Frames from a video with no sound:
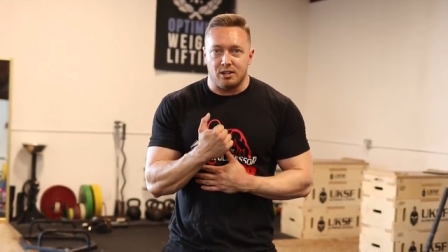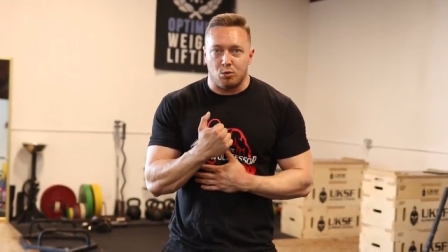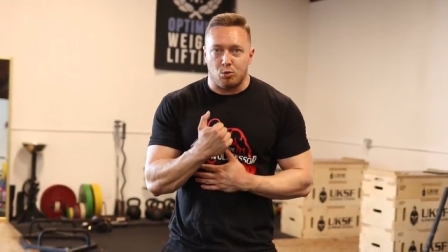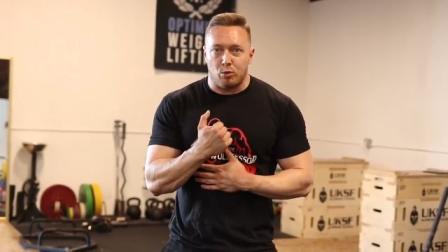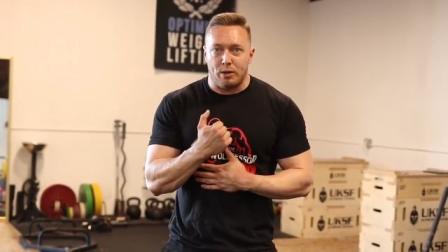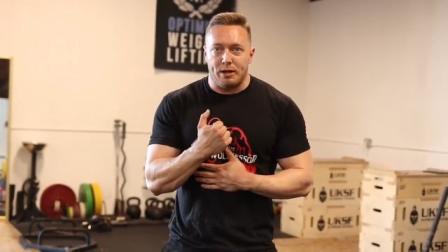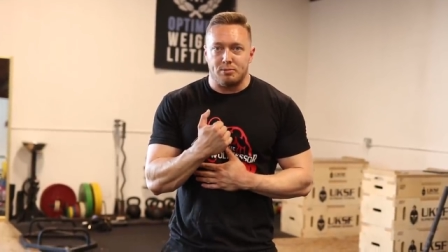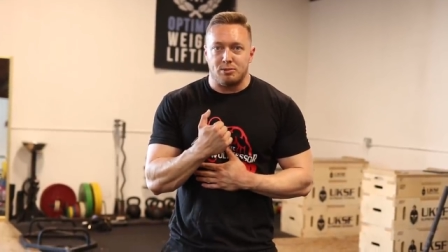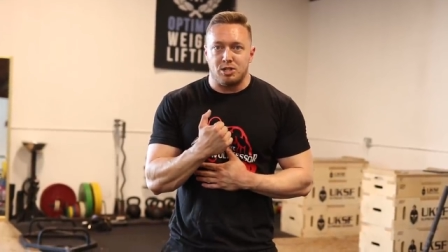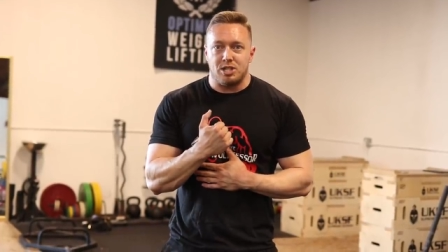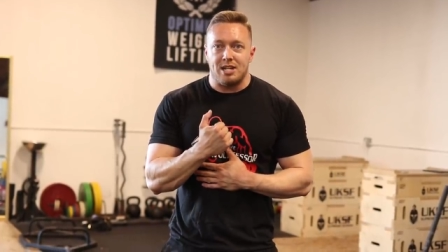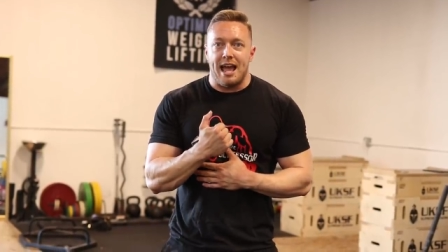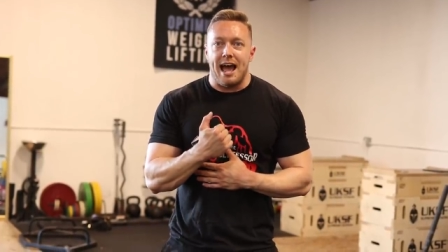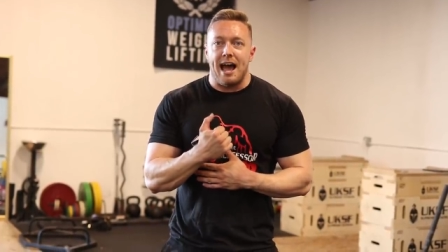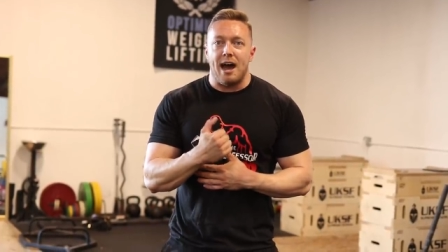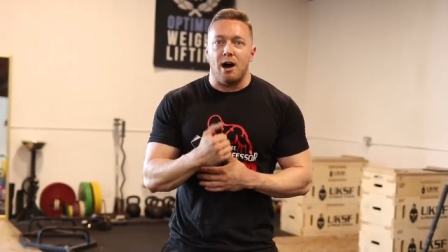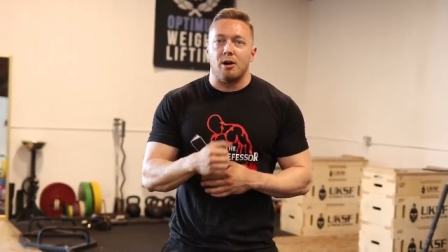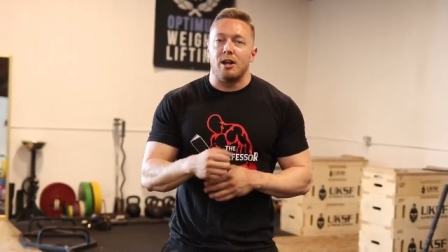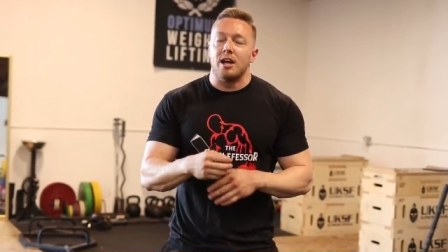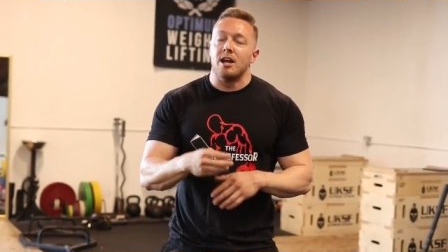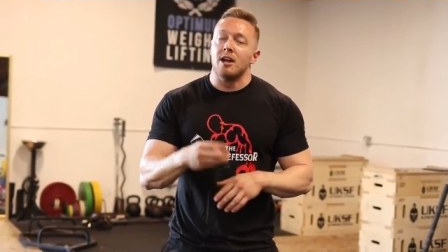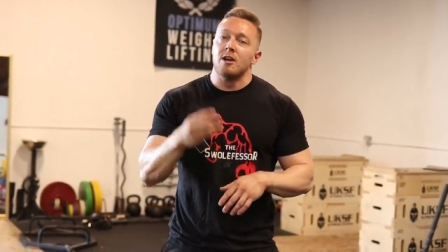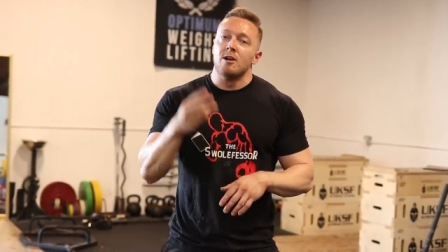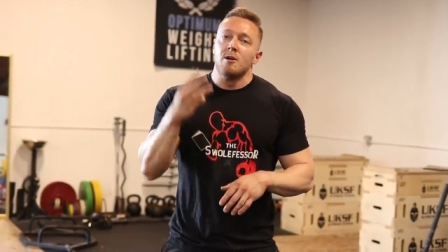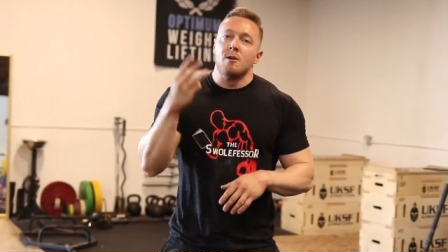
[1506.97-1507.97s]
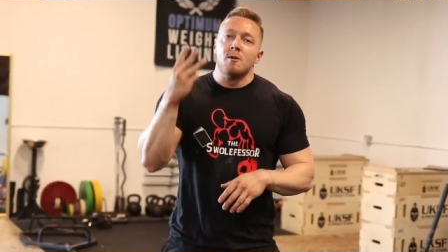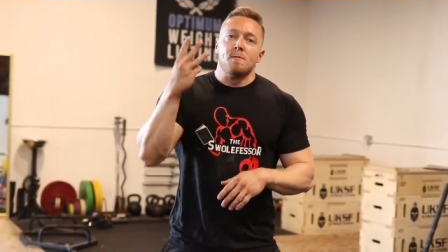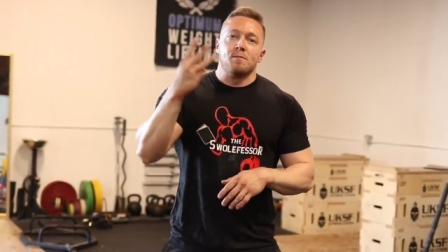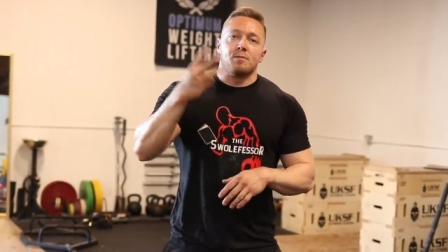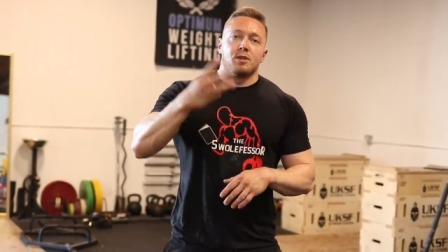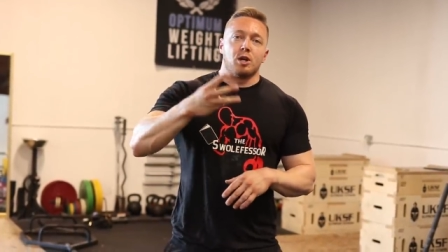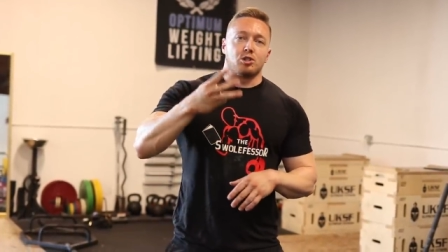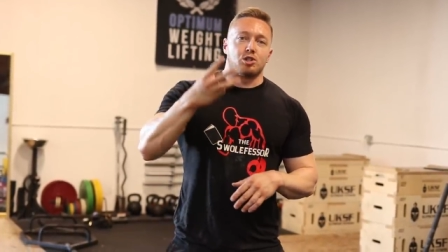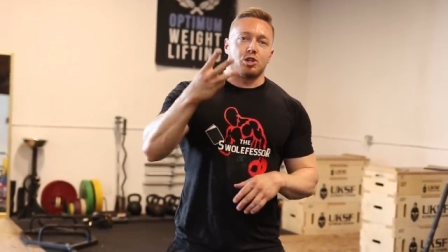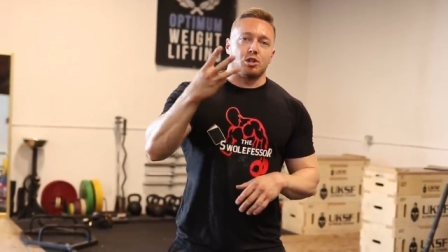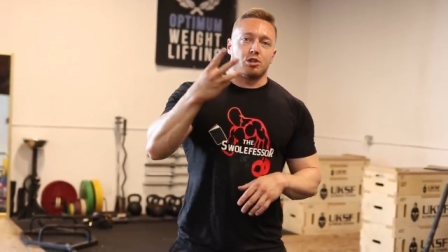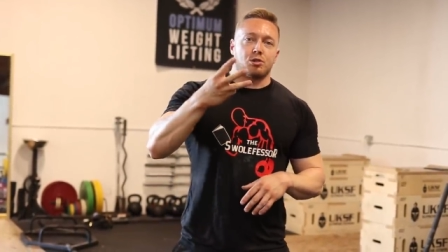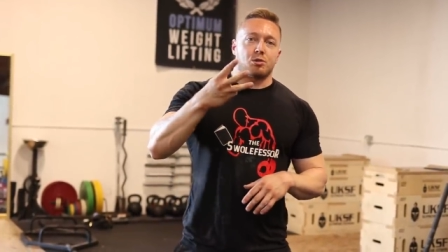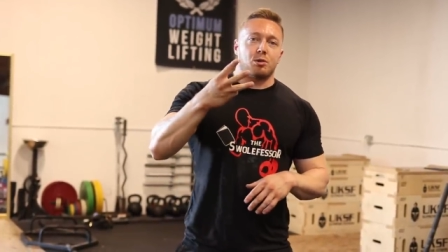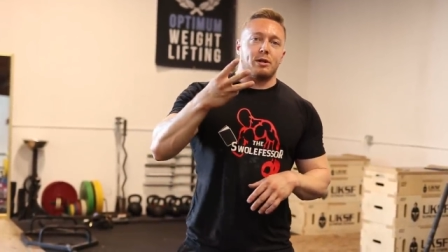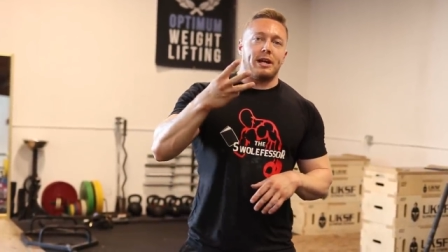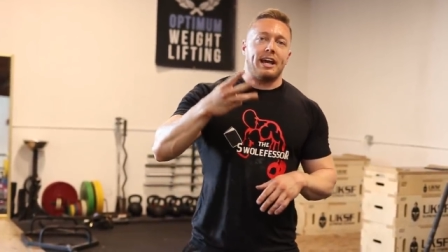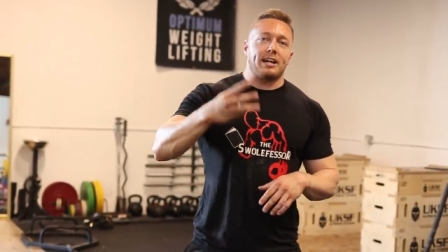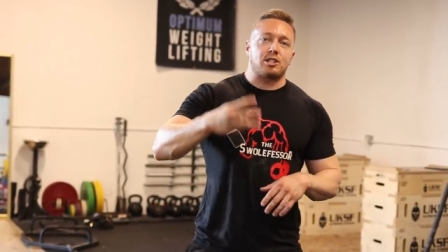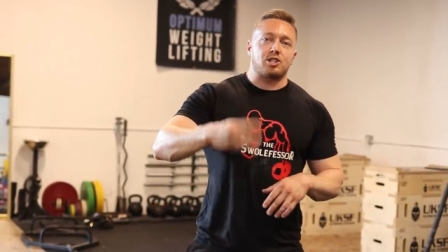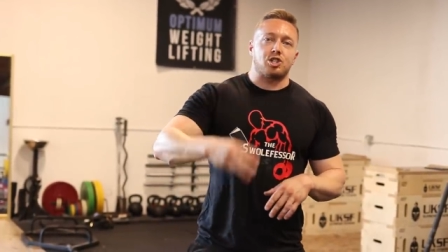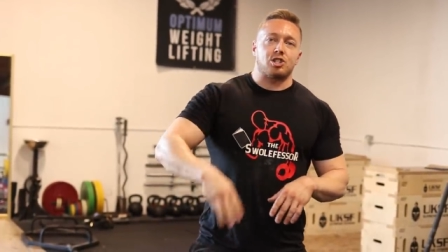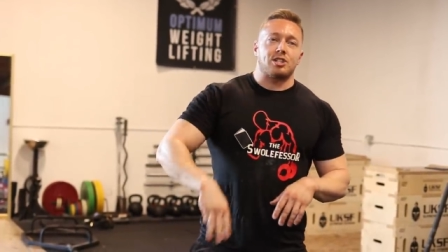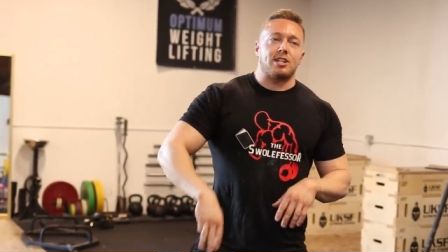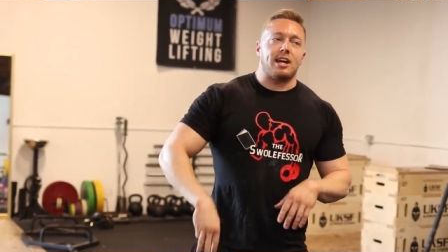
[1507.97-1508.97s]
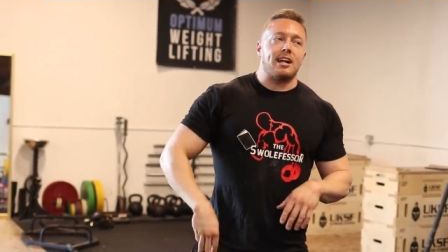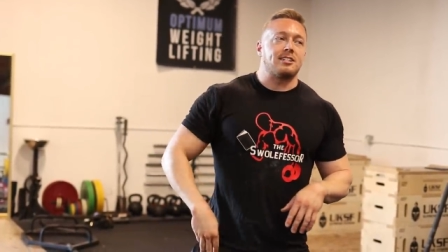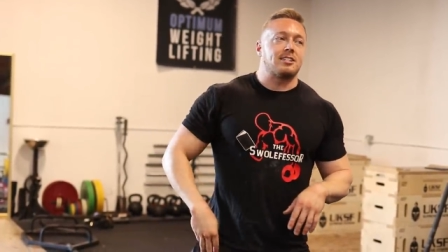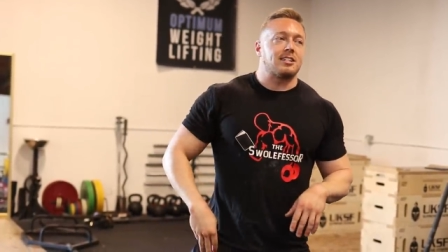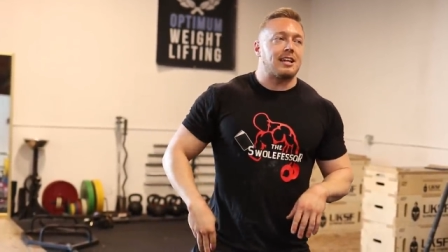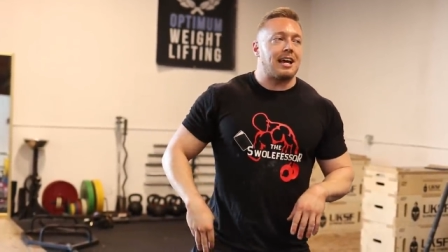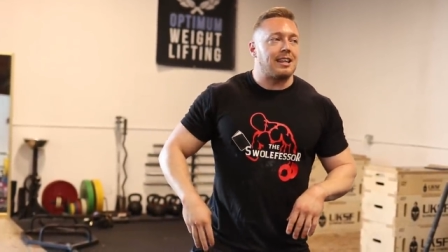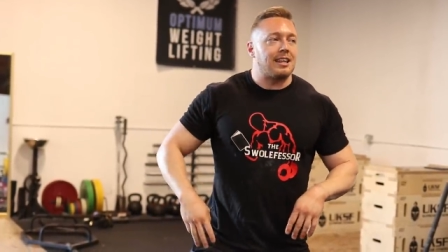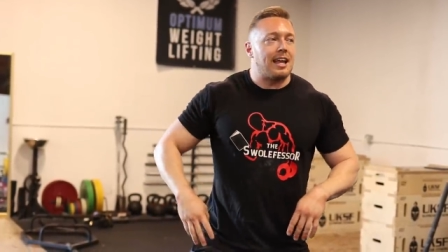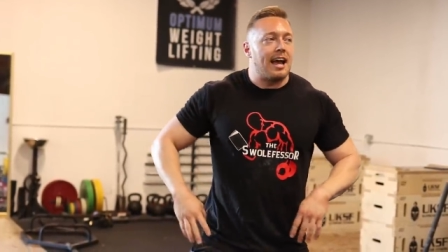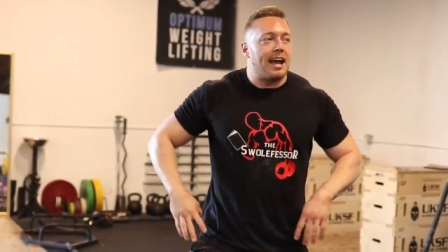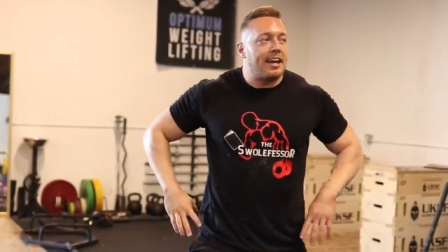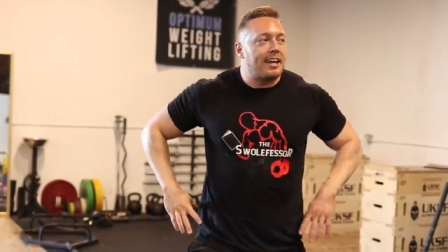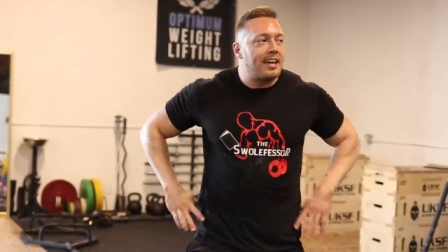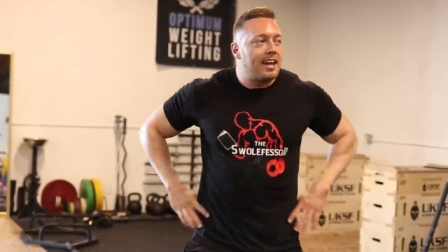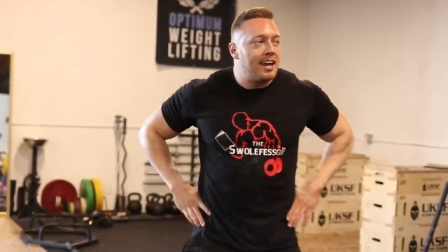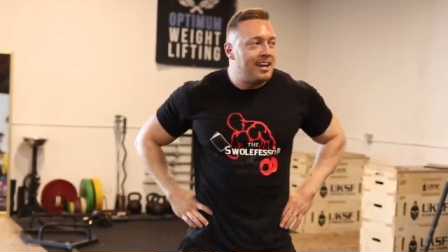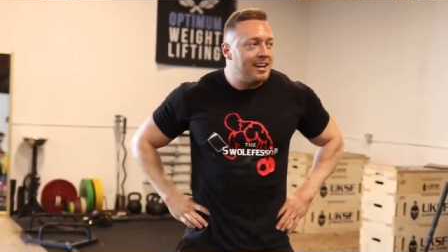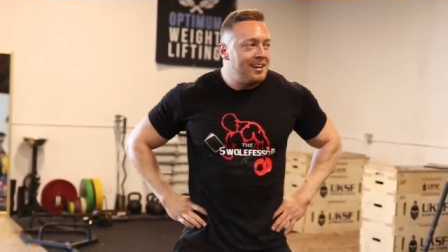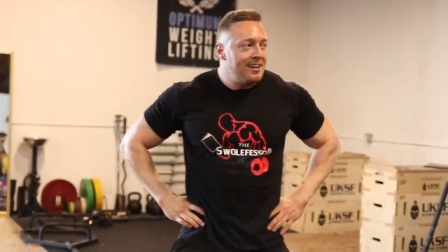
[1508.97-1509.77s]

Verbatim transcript: the ribs down. Those are three exercises I like.